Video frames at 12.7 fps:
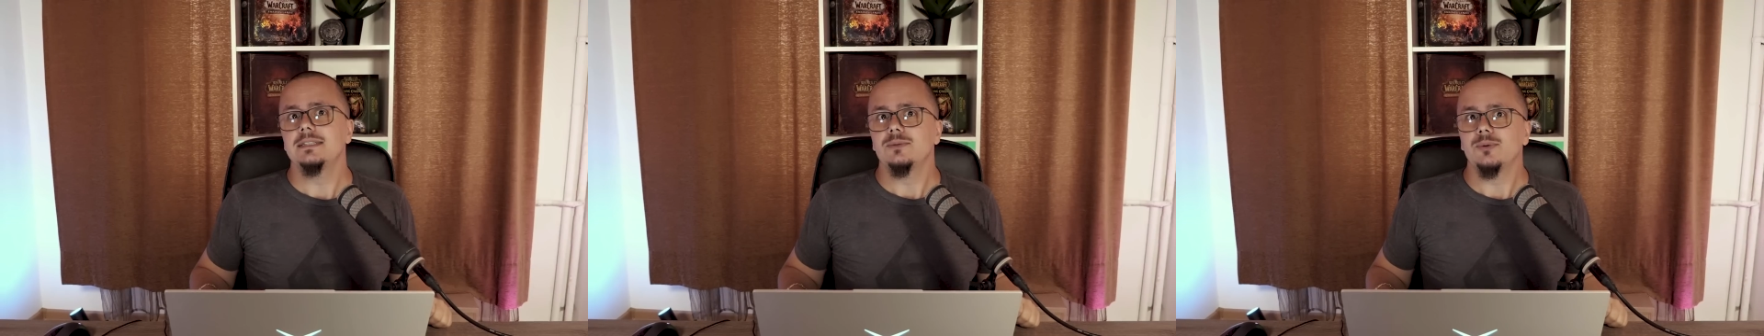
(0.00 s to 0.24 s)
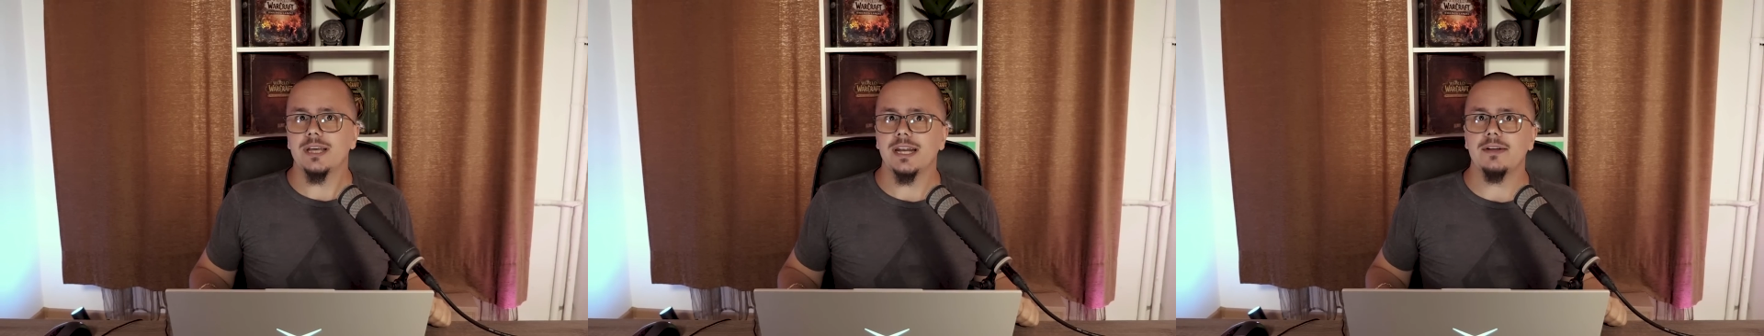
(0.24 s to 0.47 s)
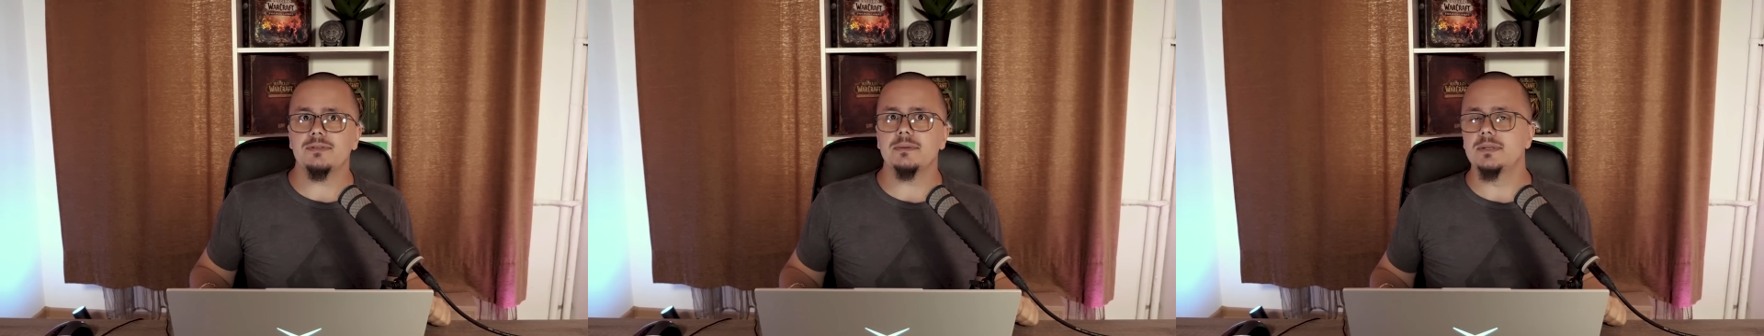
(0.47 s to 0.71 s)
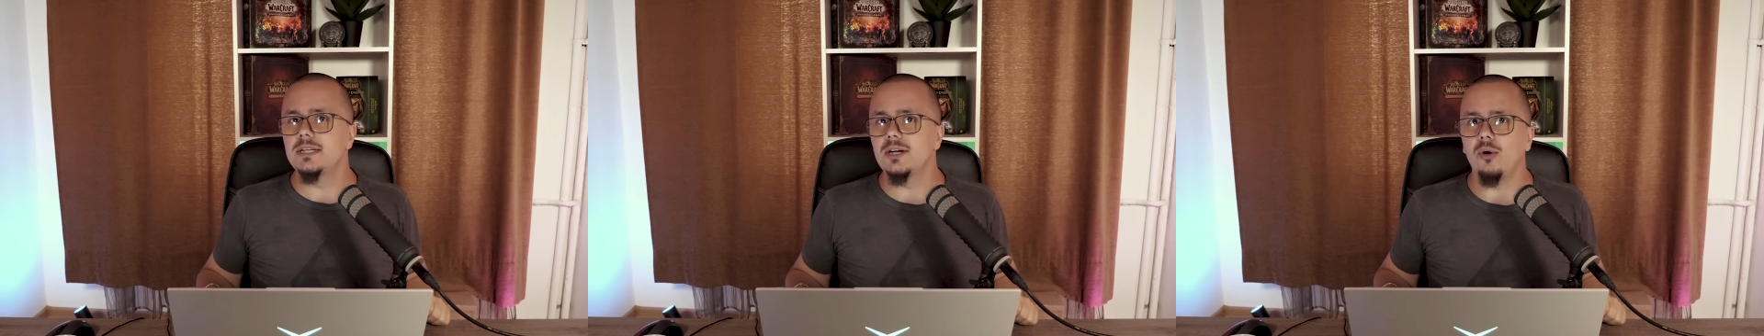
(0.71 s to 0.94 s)
we can have
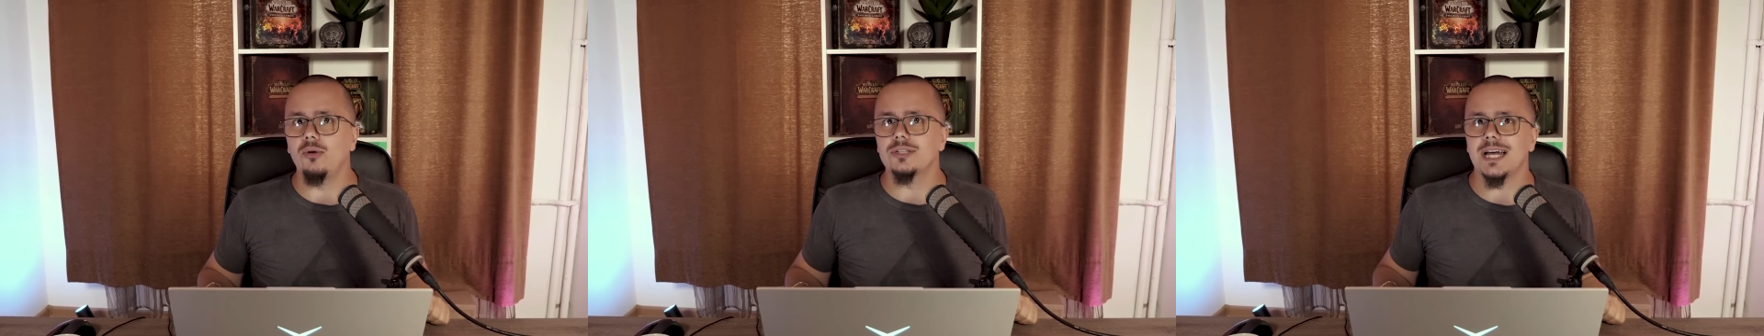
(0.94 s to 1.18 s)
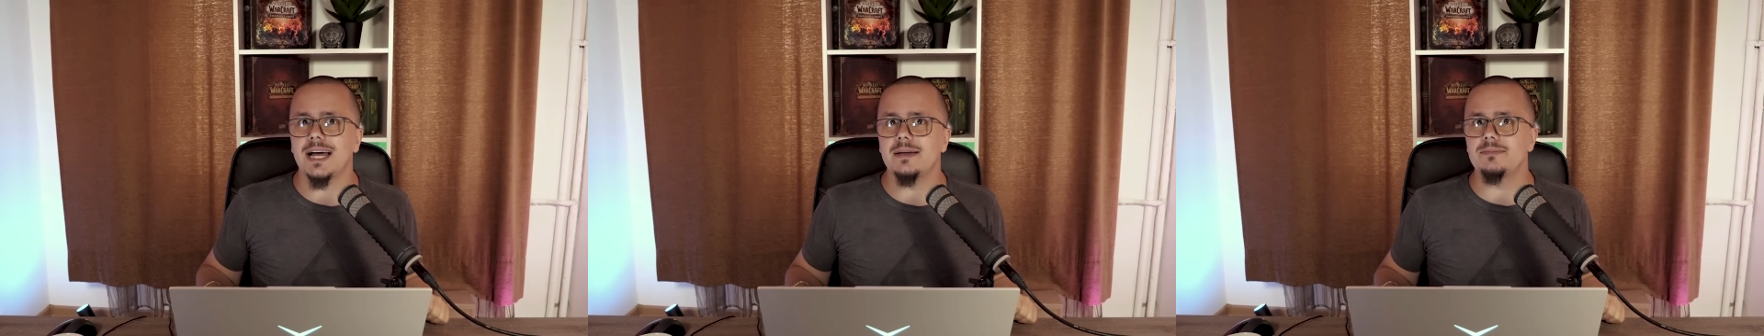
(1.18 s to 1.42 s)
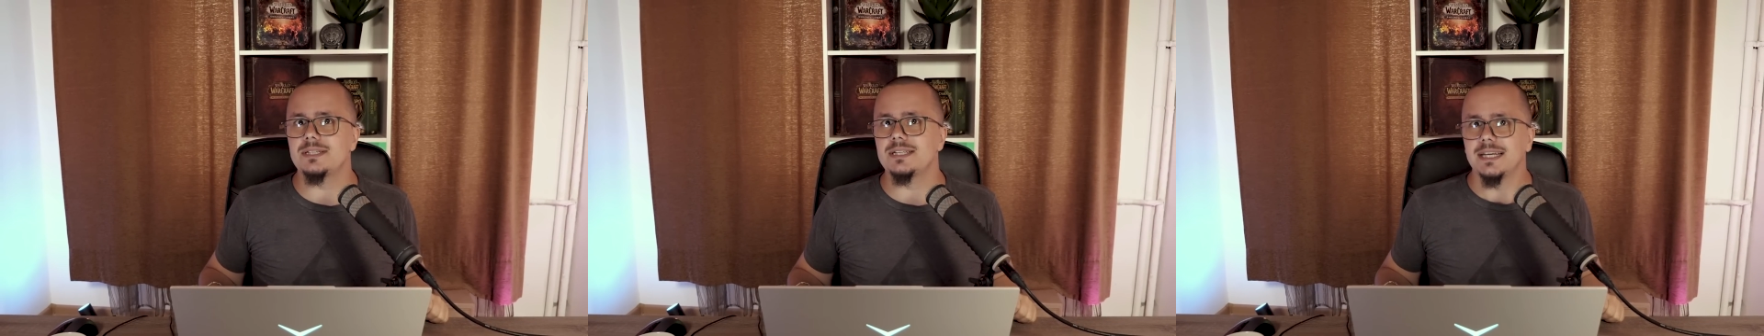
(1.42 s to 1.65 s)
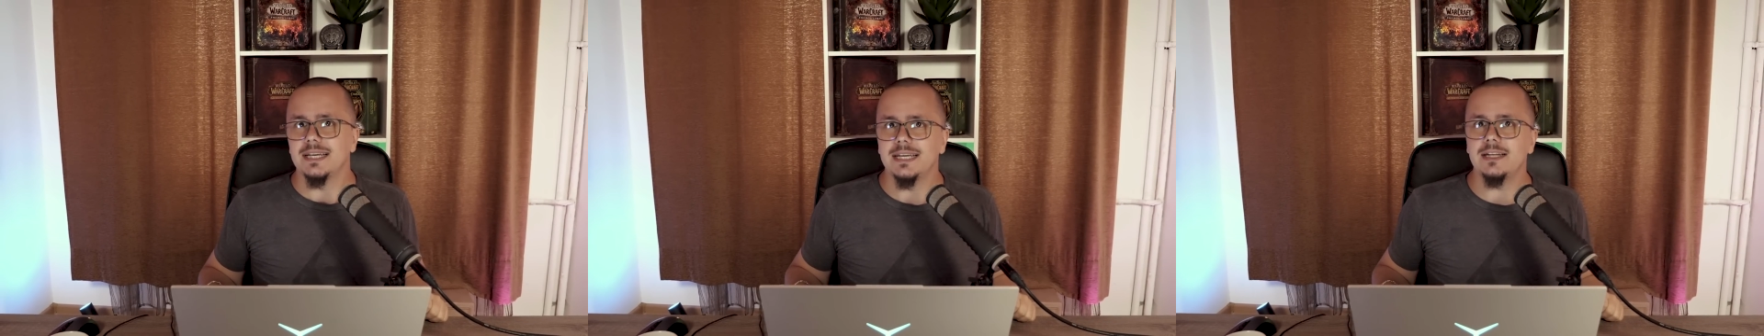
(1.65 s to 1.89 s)
some good old times
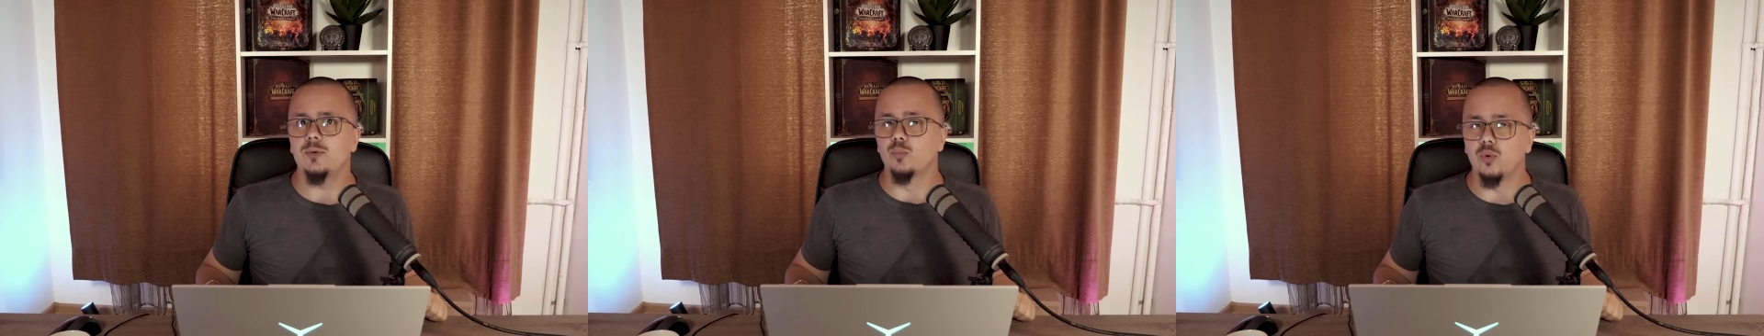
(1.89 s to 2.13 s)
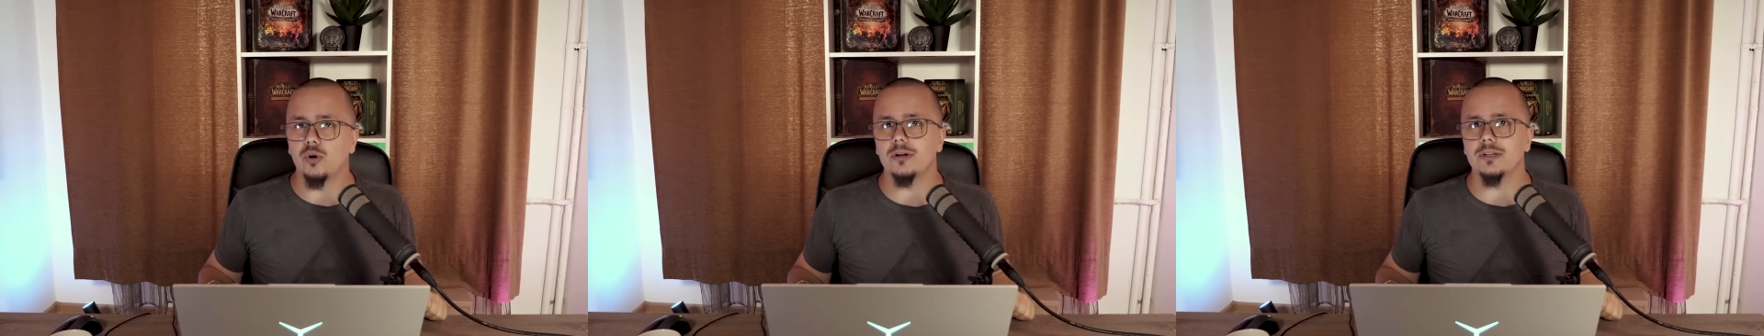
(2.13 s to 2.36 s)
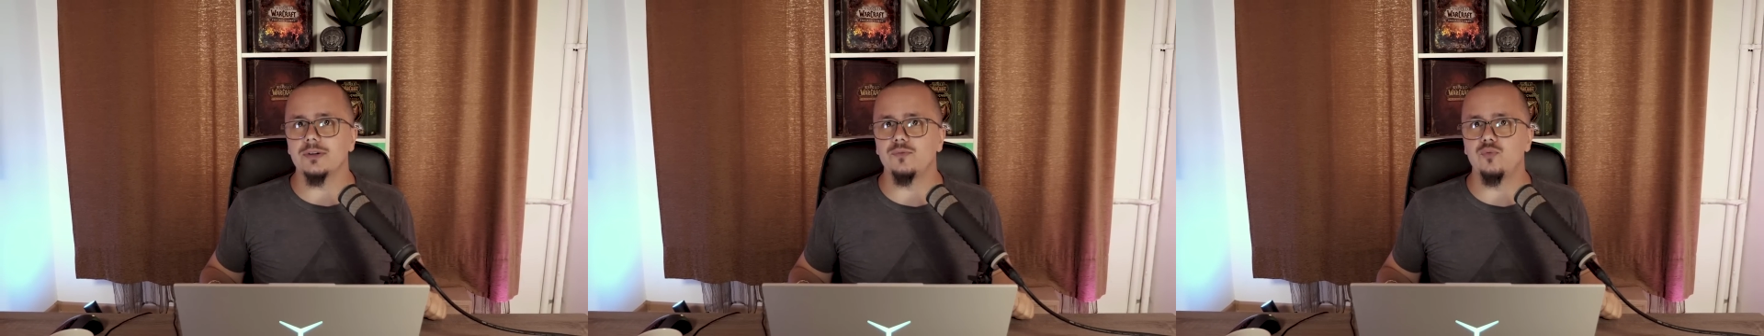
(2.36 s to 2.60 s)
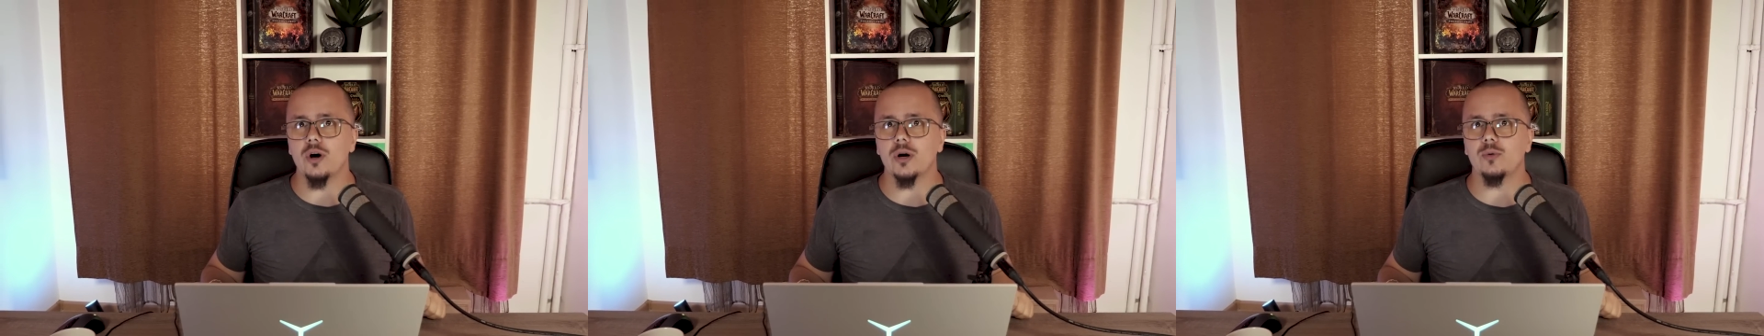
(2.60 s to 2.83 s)
in World
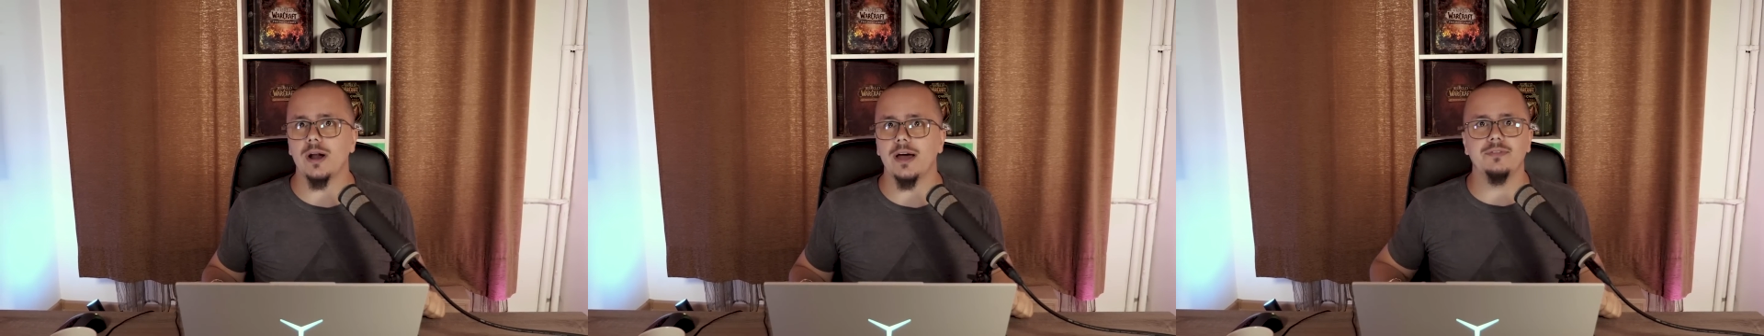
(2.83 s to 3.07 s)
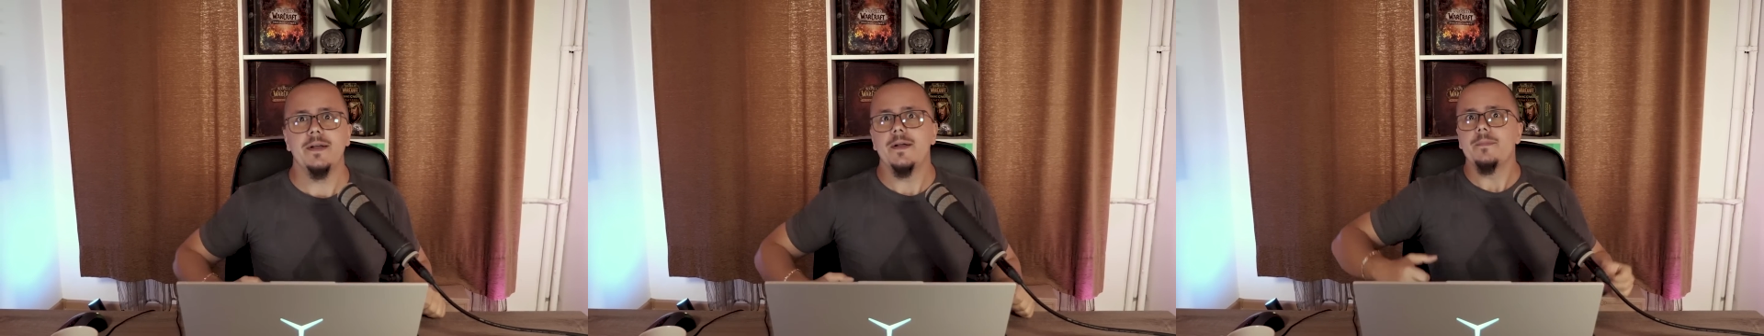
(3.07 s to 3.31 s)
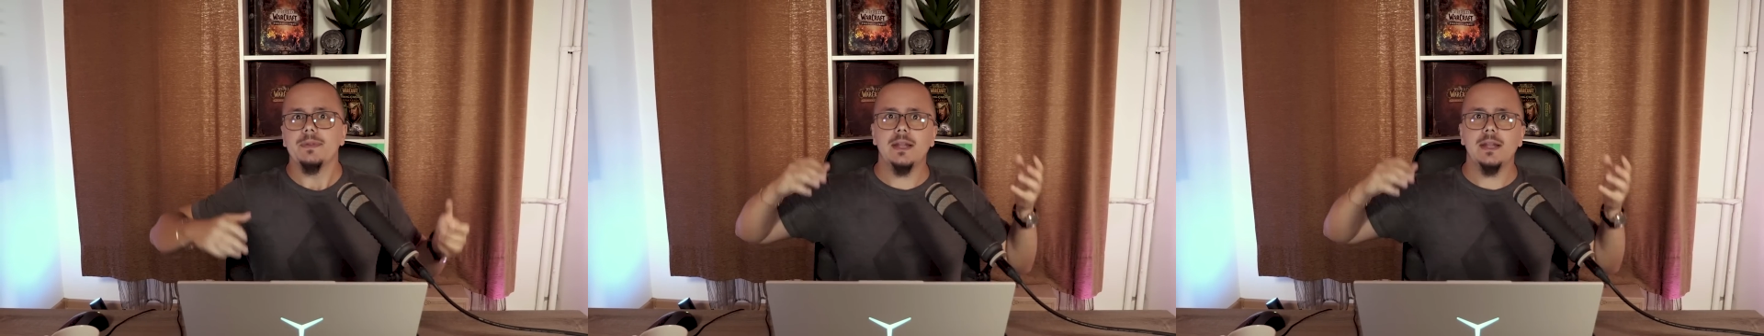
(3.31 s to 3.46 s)
of Warcraft.